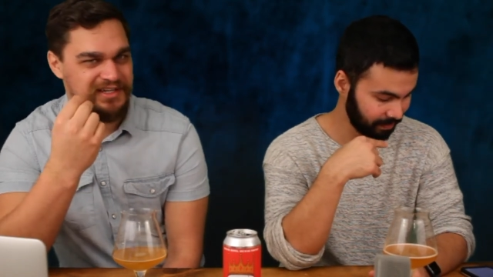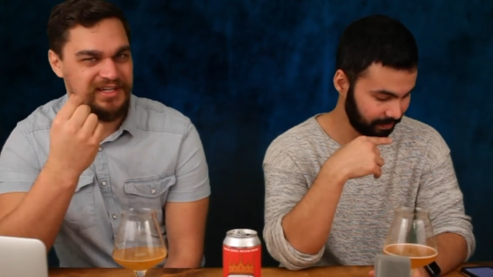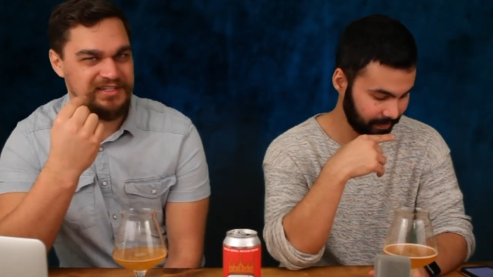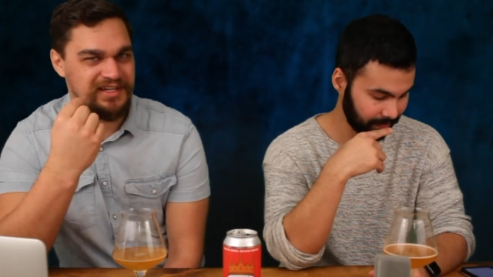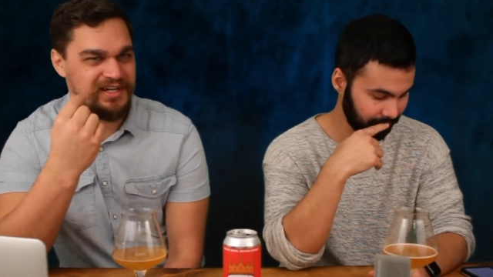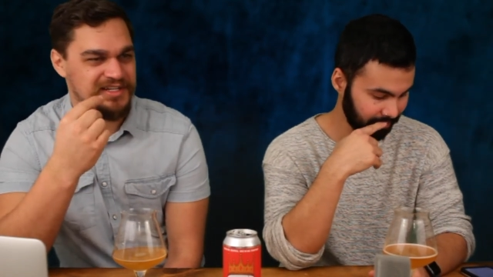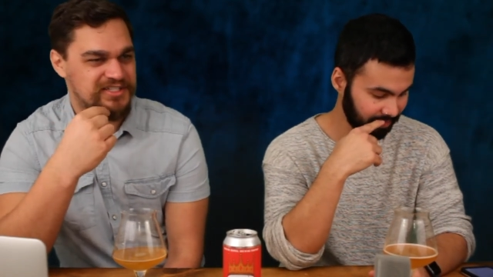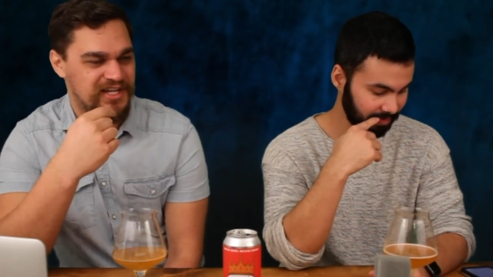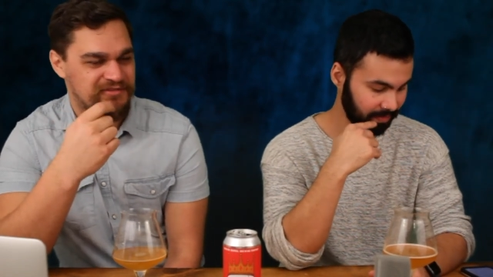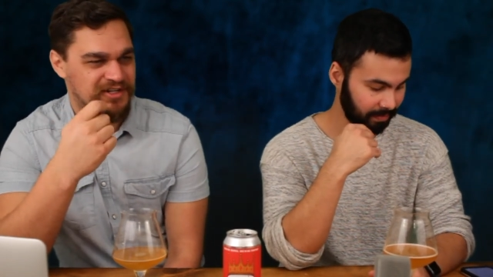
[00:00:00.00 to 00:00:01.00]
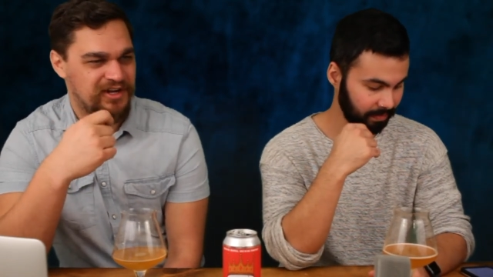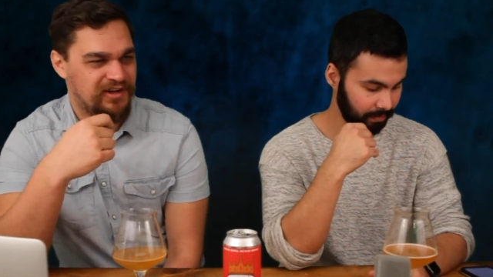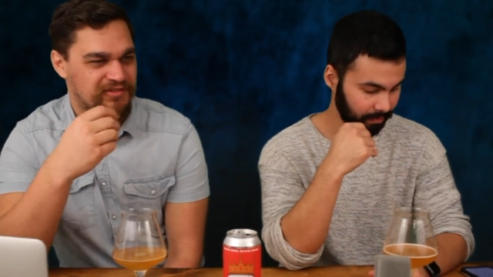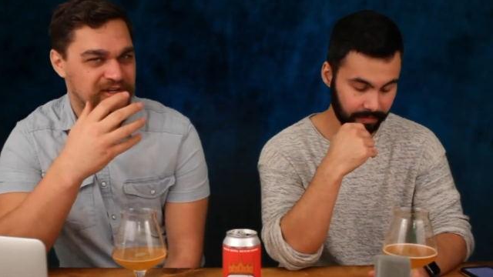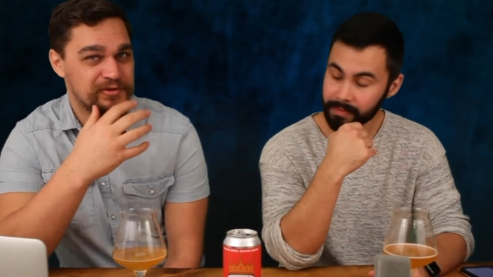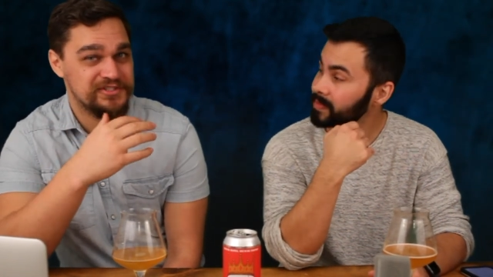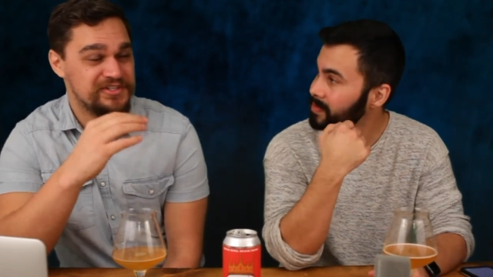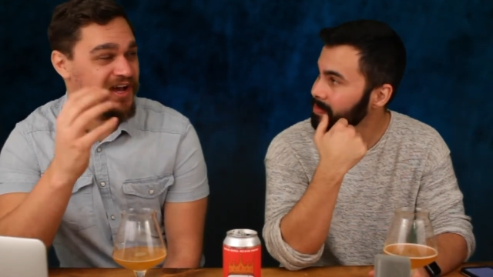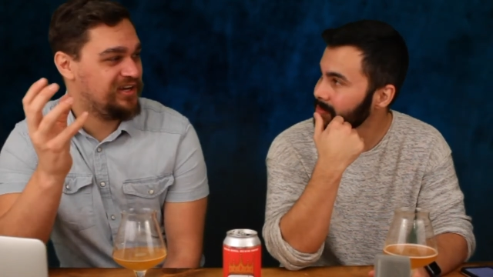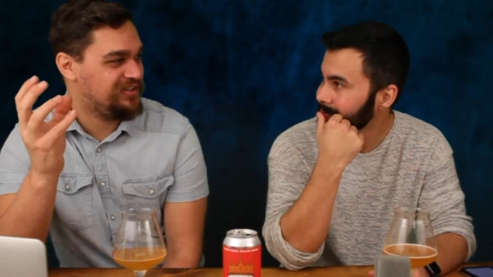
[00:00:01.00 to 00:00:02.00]
Speaker 1: and like I shaved it off, and it was
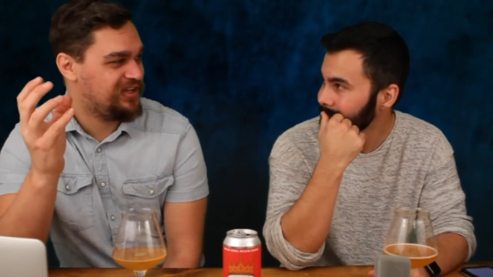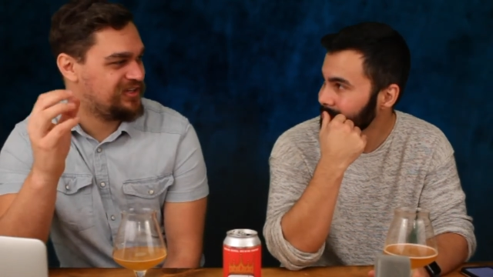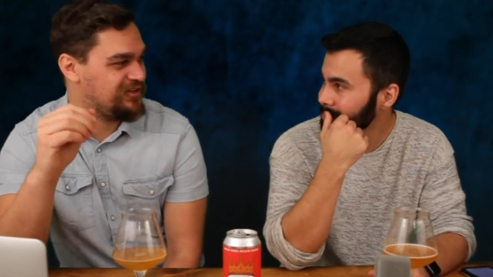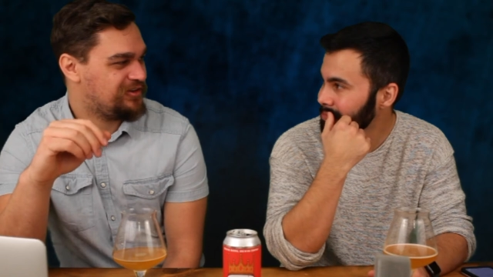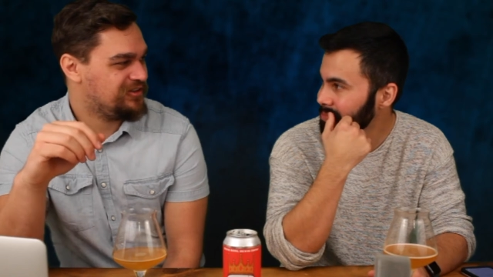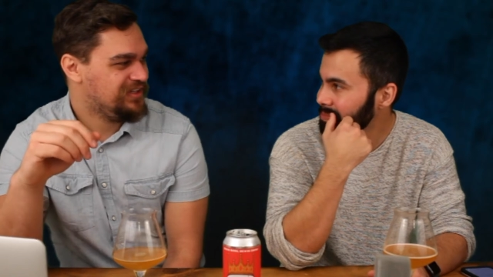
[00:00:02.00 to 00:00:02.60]
not a lot at all.